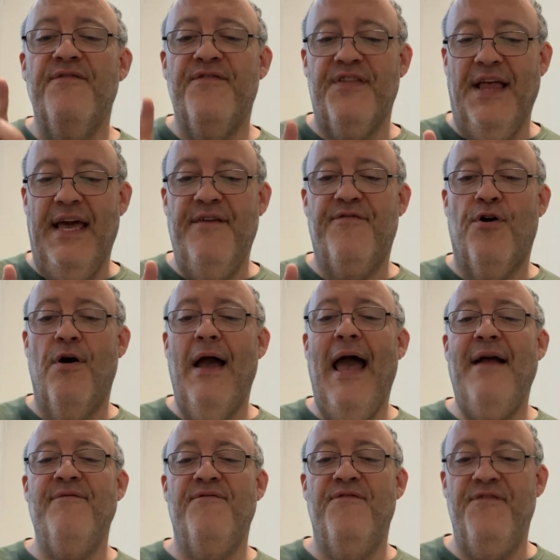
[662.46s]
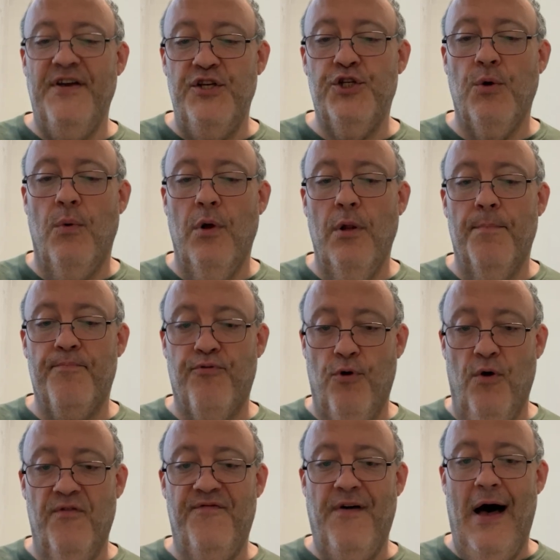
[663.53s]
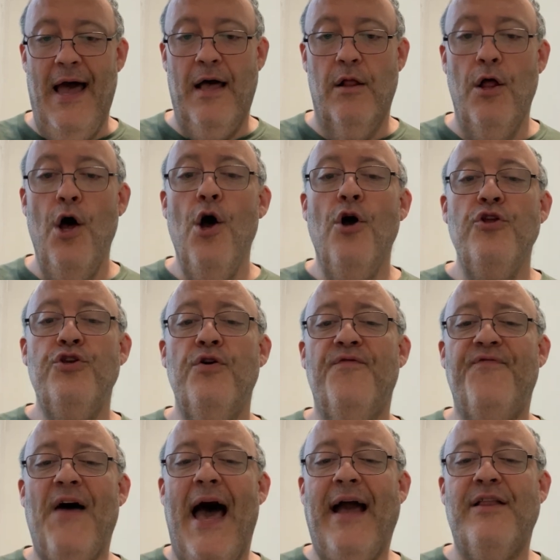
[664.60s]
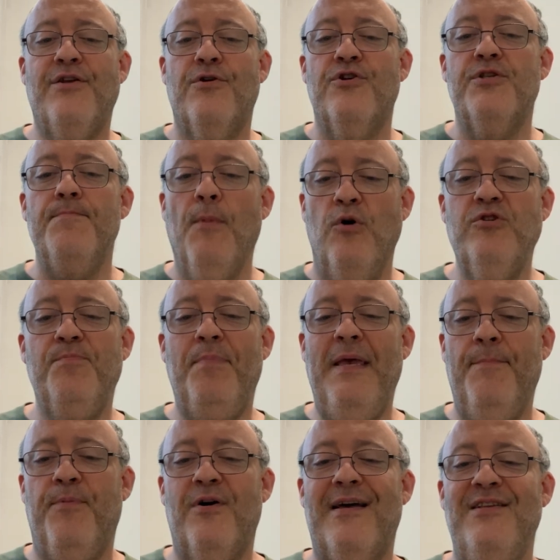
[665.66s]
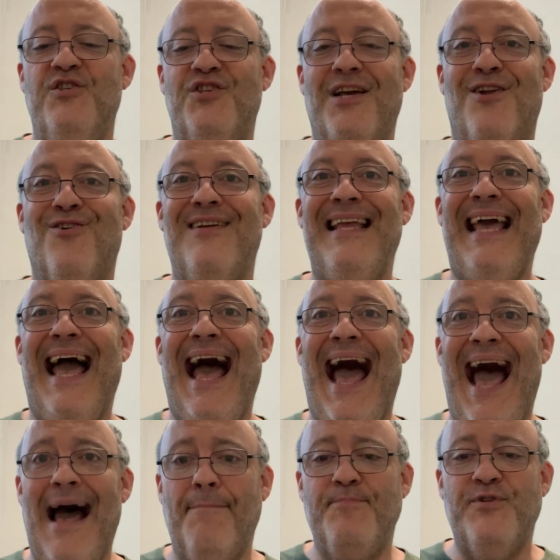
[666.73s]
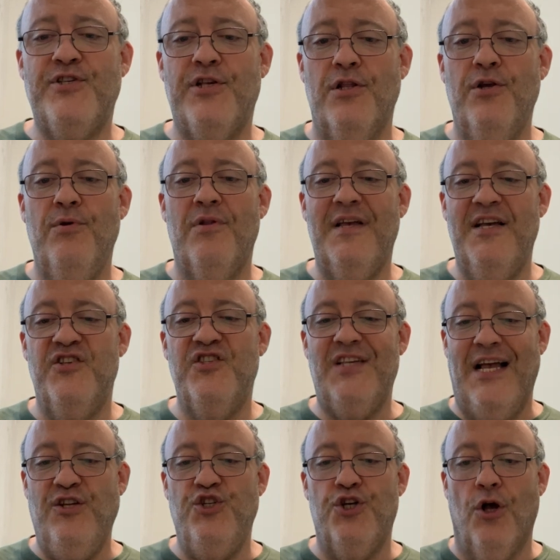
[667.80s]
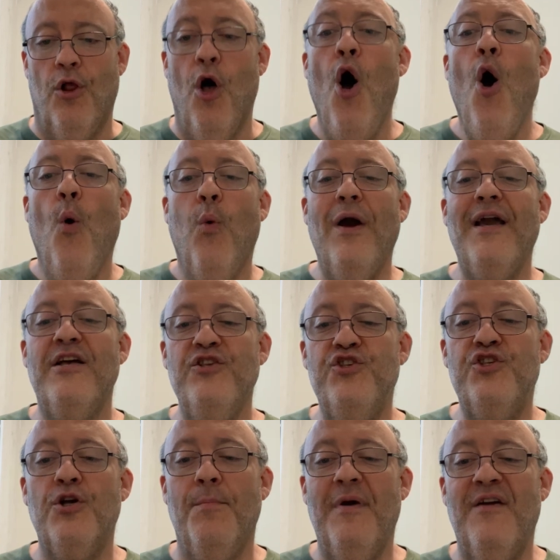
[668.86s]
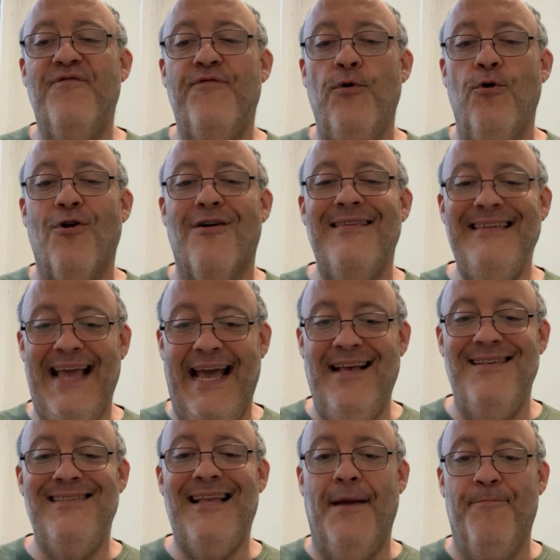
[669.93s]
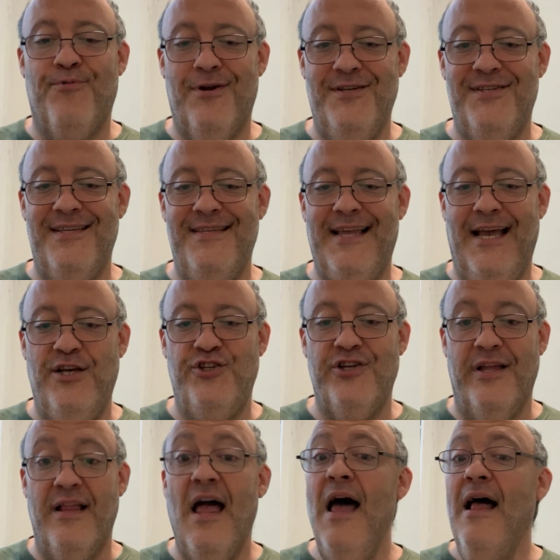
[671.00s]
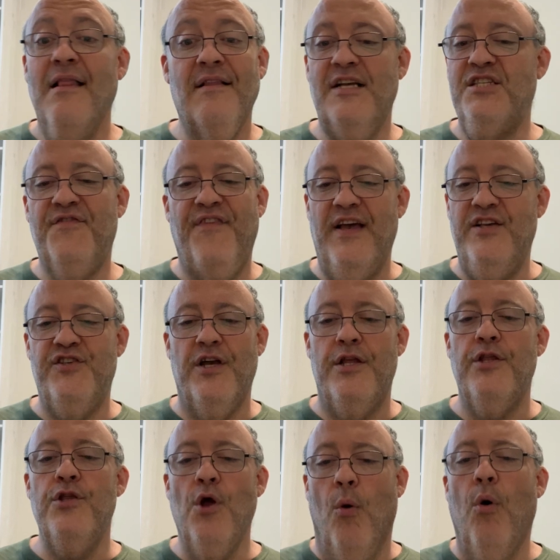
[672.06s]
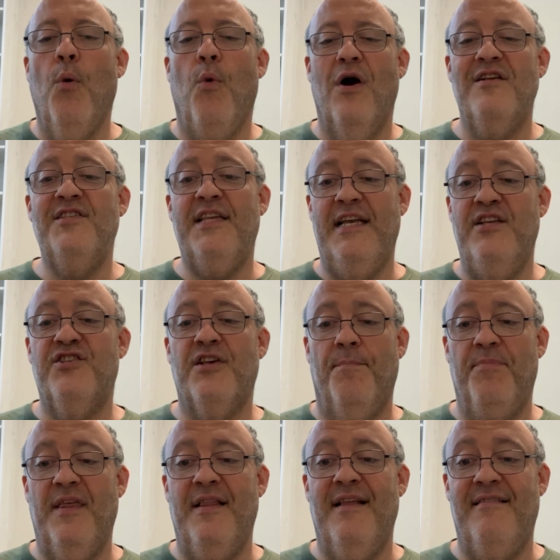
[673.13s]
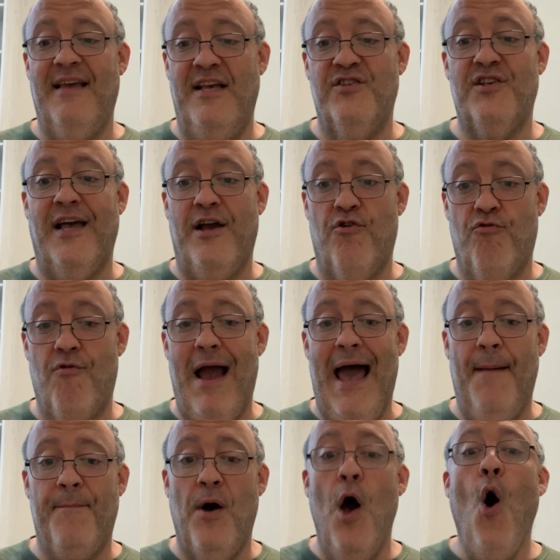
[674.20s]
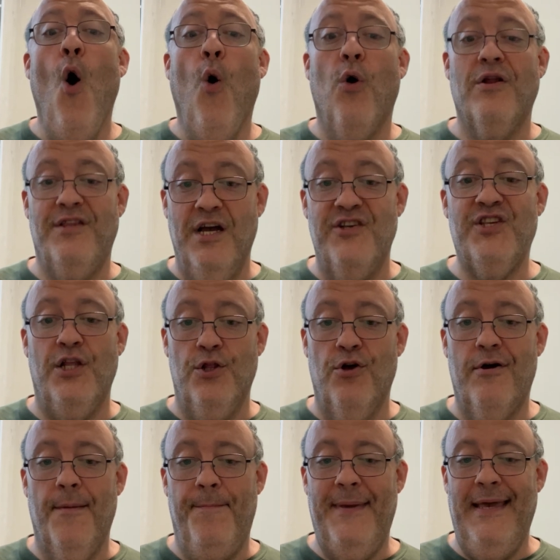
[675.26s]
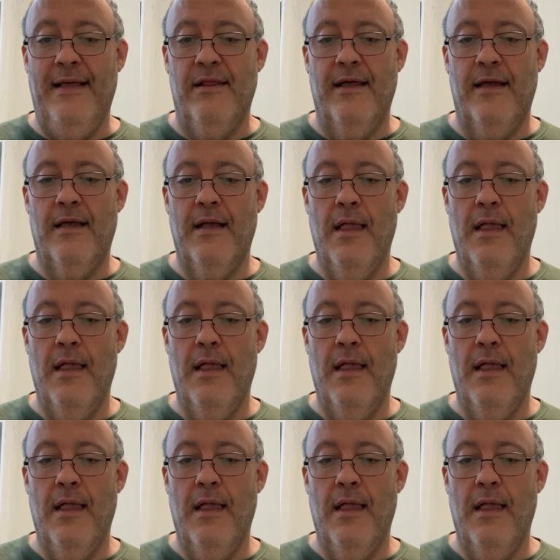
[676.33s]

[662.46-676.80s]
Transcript: flavor and visual profile. Two factors most people consider absolutely essential when consuming food are taste and presentation. Let's face it, no one wants to eat something that tastes like crap or doesn't look appealing.